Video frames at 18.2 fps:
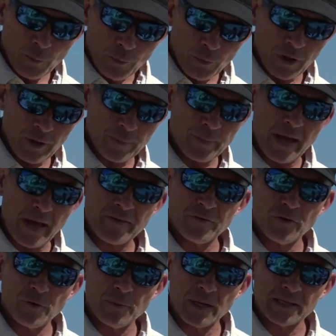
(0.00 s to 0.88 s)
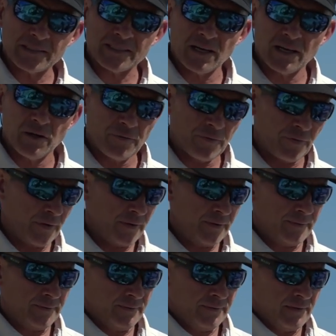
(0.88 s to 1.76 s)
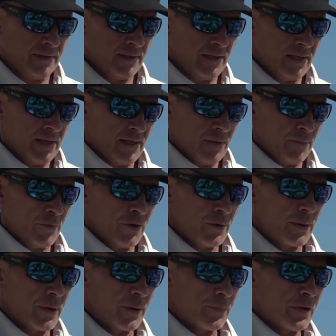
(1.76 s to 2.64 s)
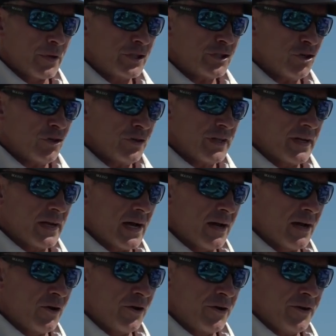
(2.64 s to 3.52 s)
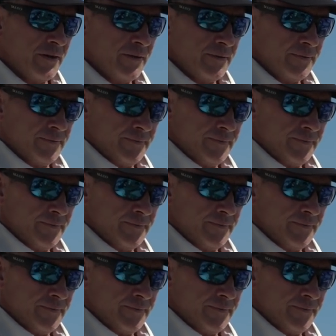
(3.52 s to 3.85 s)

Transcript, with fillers: pull it back from myself, put a bit of pressure on the nylon,